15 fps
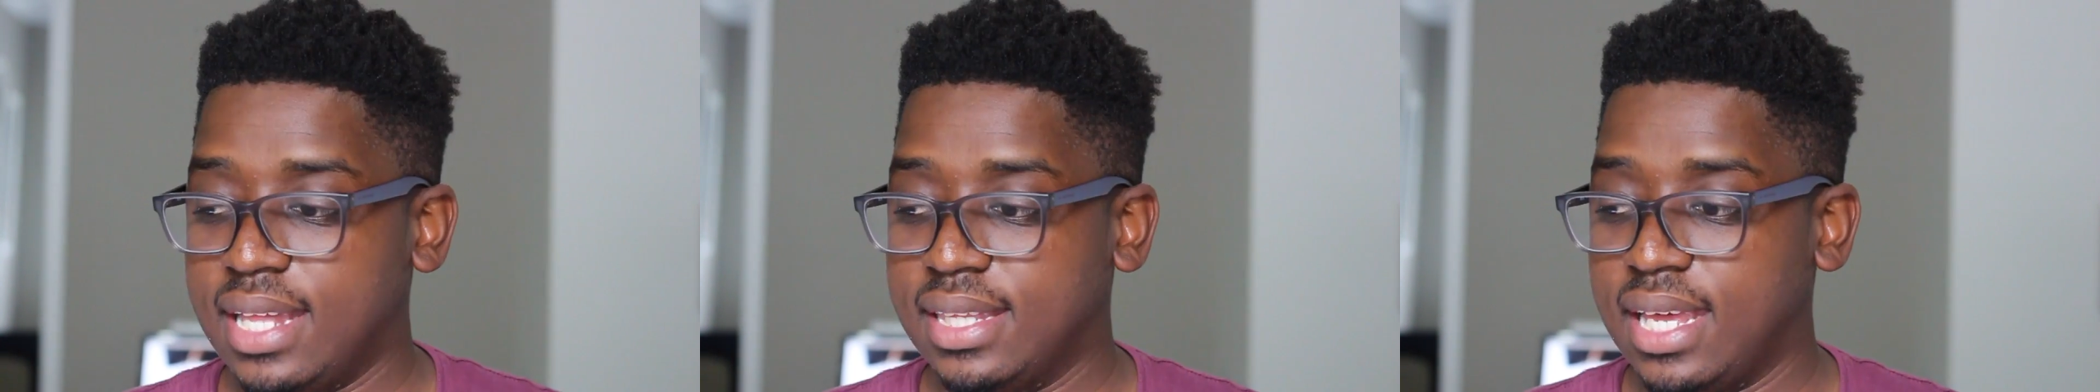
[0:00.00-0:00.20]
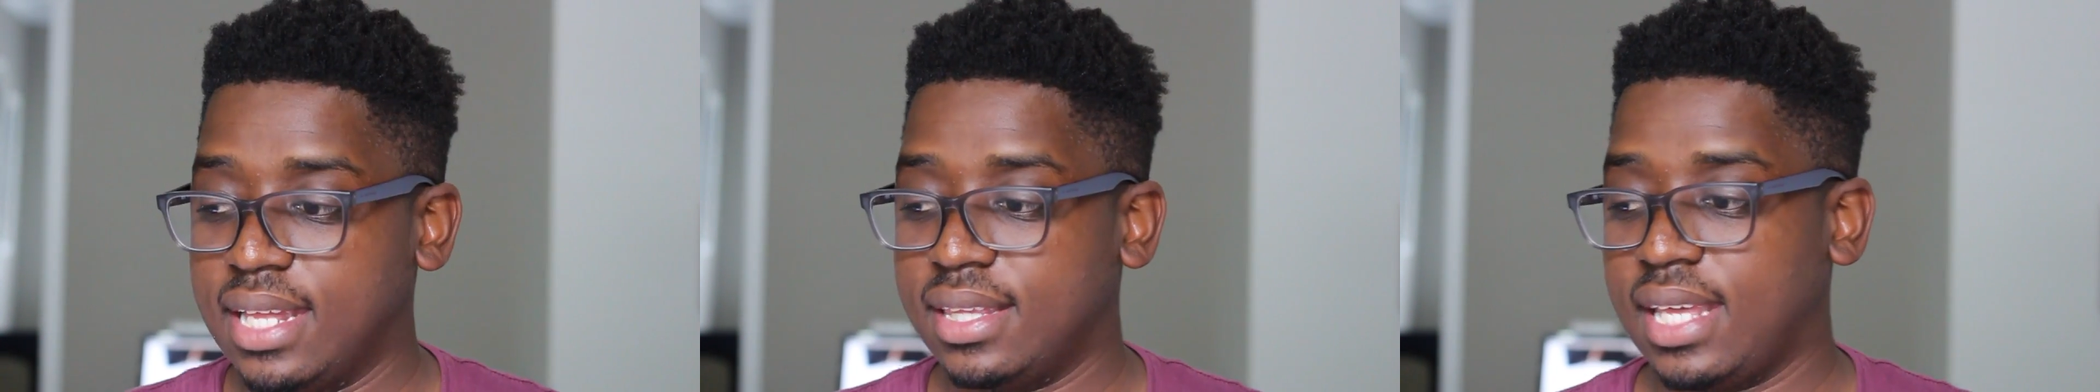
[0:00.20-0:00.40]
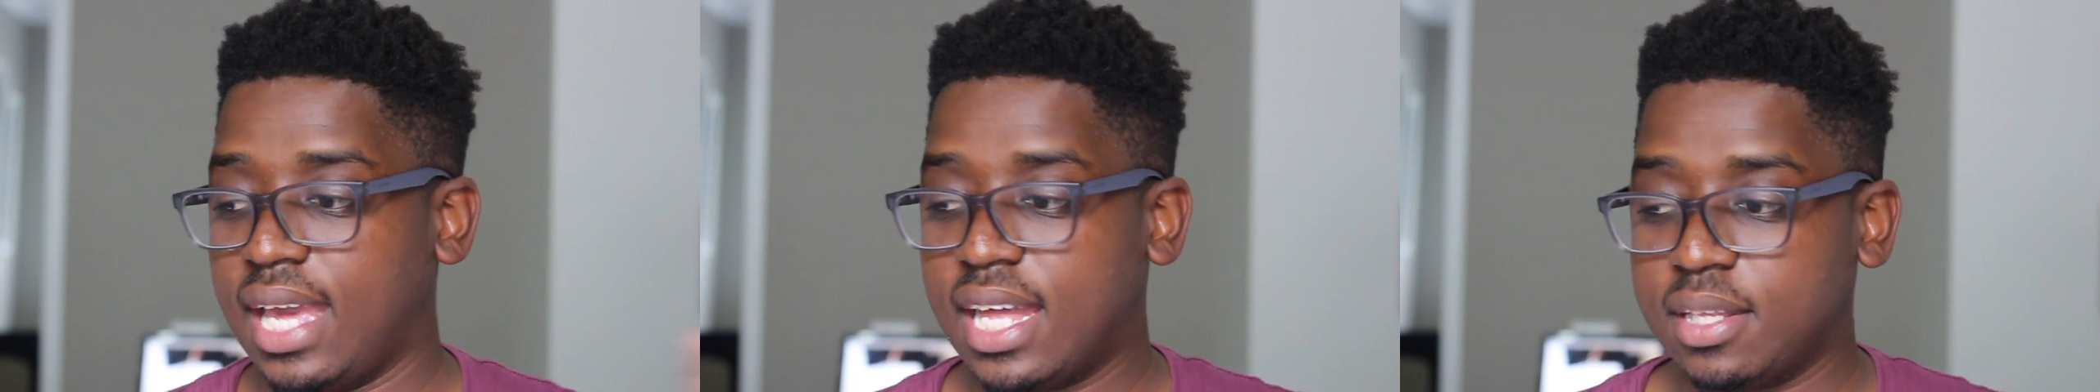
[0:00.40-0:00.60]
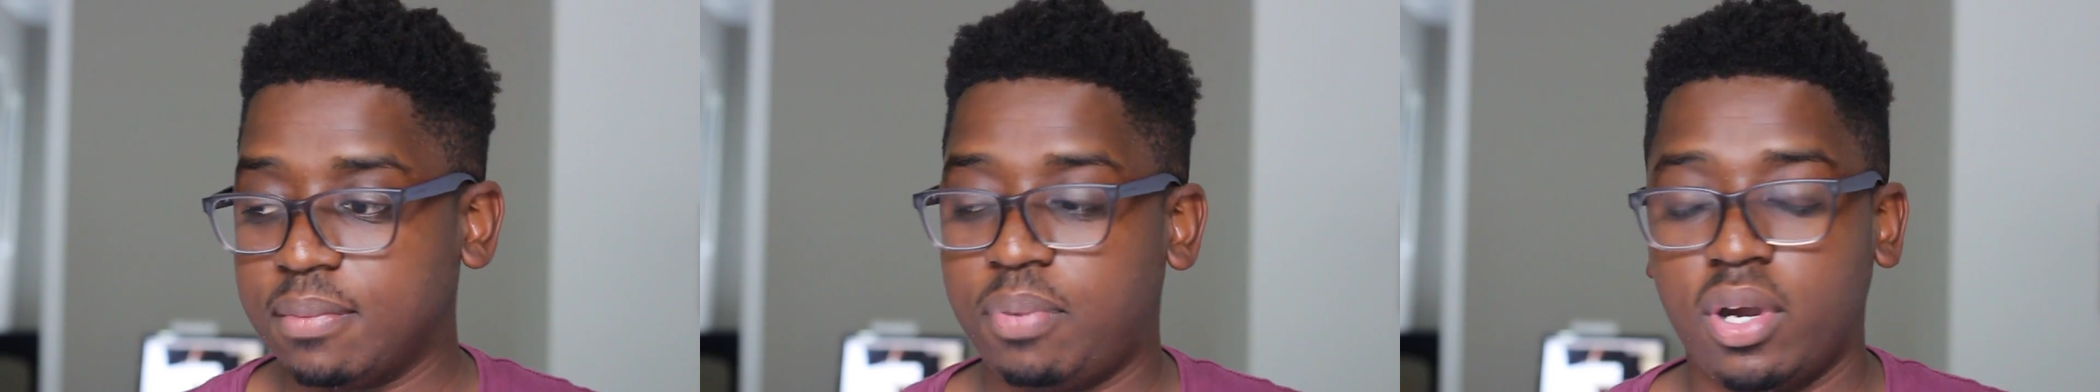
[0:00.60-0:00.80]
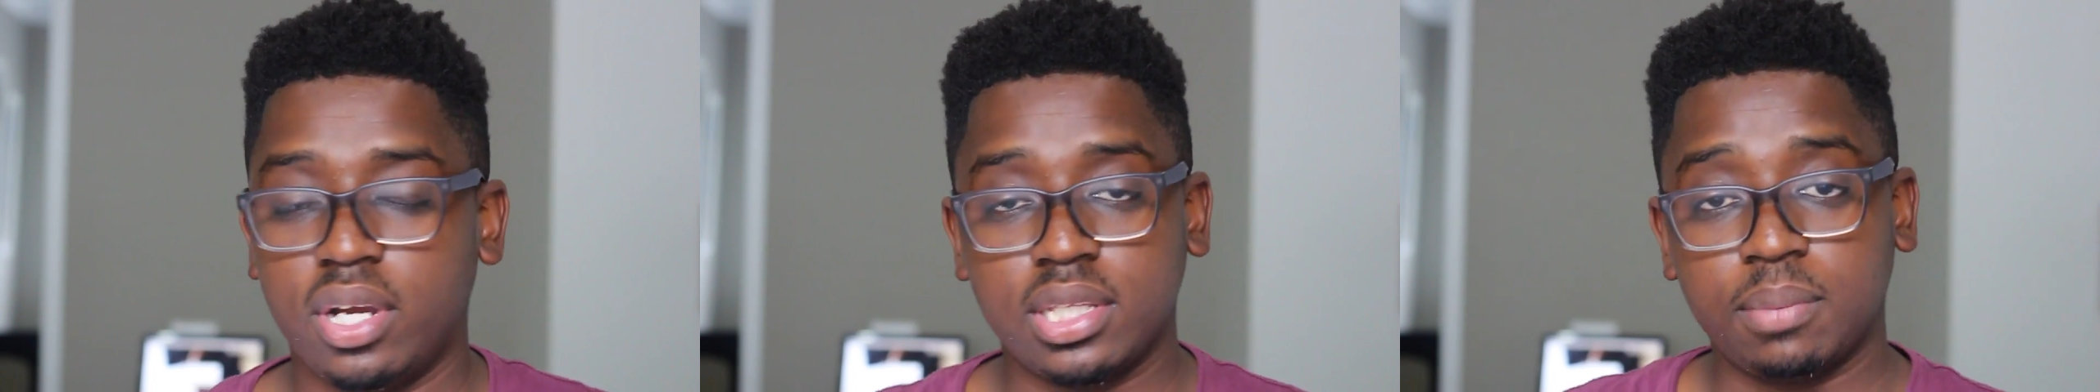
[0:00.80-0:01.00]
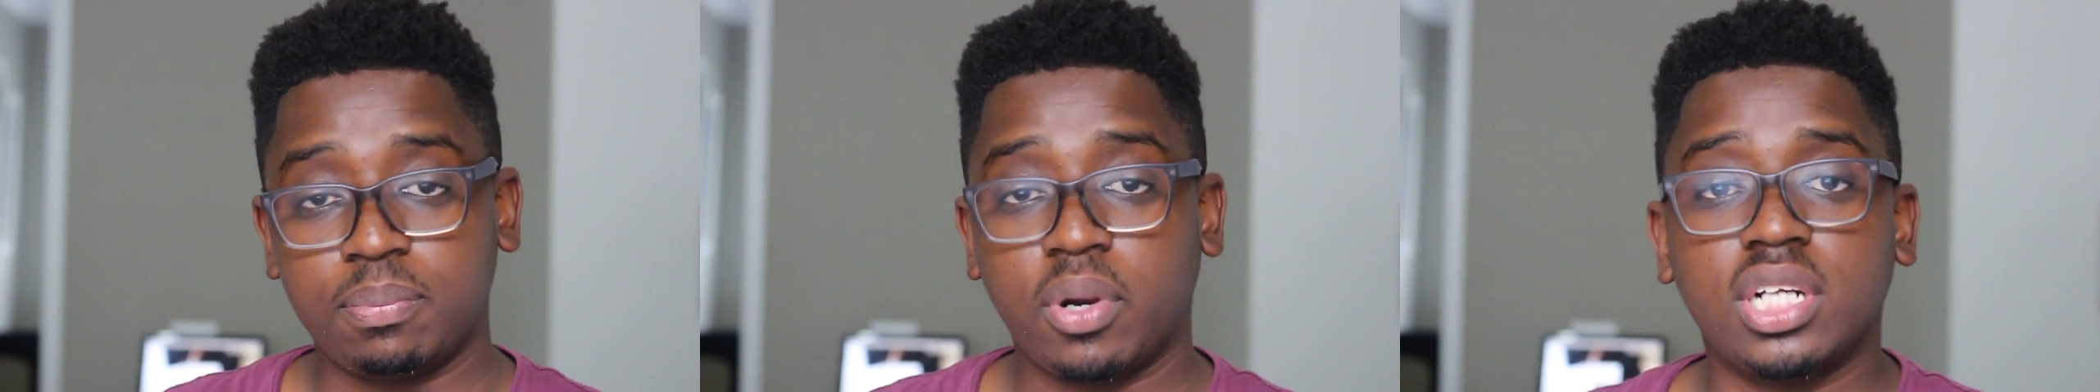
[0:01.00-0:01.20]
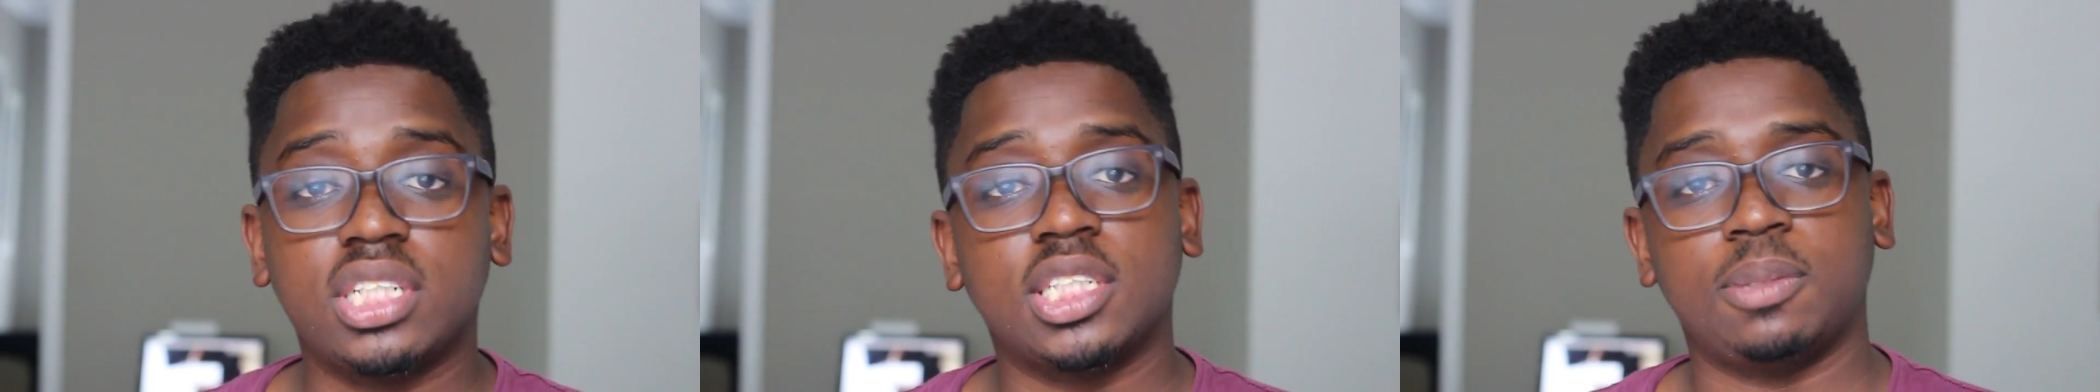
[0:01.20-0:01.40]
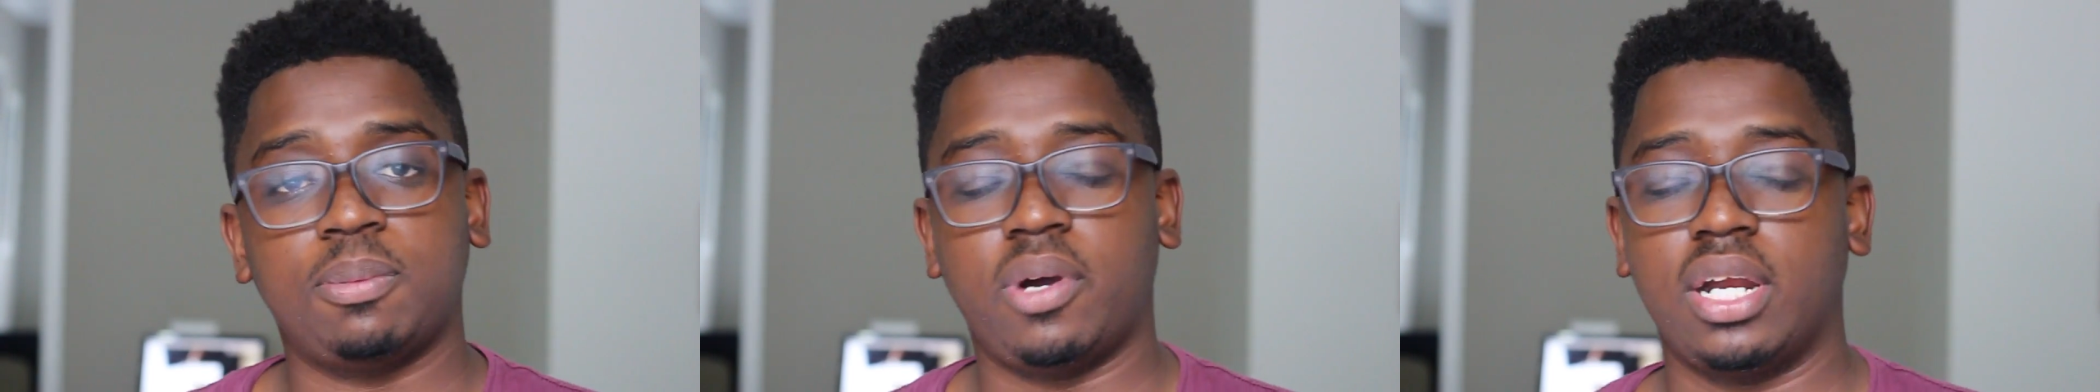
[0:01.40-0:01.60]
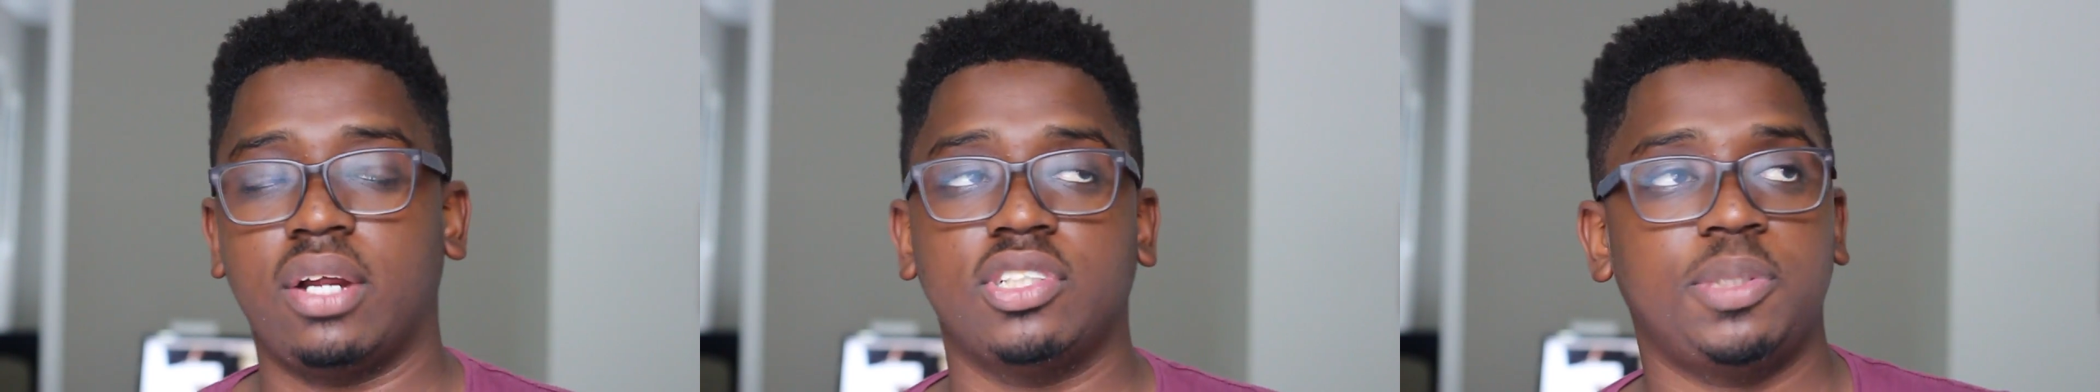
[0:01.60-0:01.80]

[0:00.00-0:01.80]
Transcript: And then the other part, the projects part I